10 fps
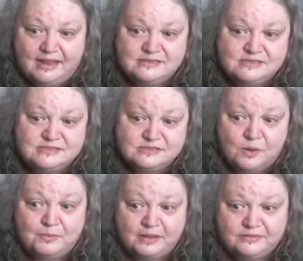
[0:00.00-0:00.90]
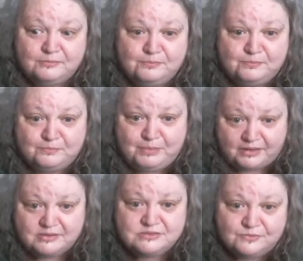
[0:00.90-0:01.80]
and to stop other
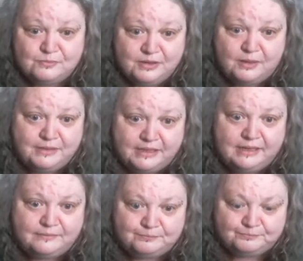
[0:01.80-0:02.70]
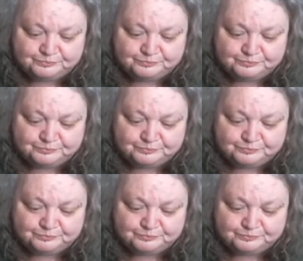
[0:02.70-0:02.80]
bugs from coming in.